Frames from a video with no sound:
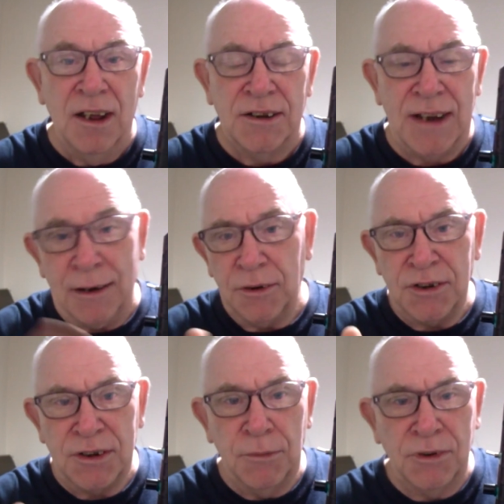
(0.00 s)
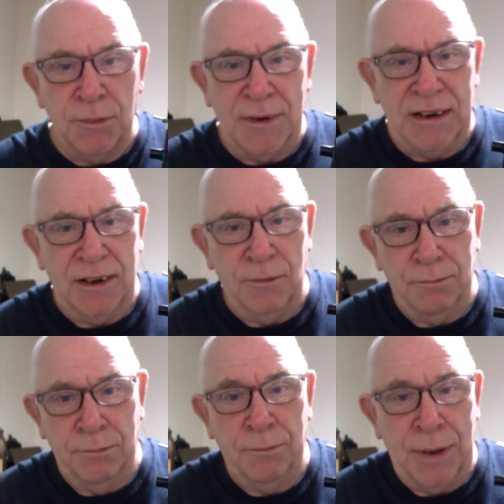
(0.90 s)
So how does the multimedia
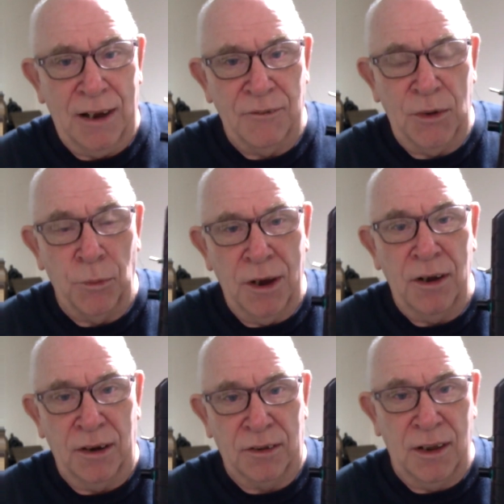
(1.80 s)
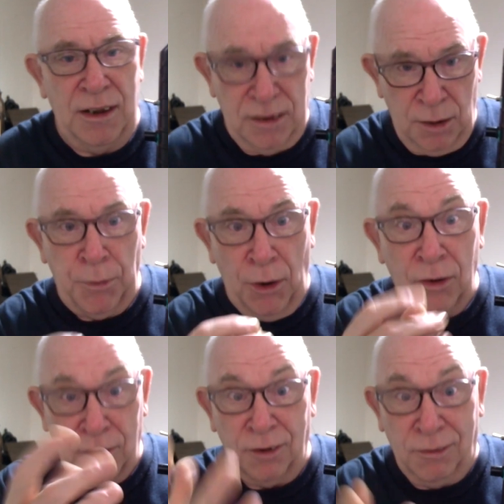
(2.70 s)
part of it work, the
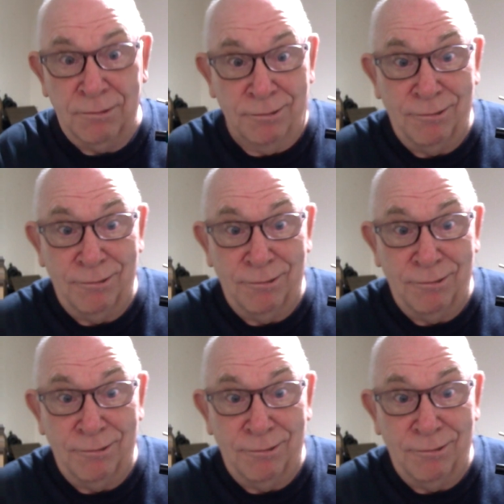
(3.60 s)
portal?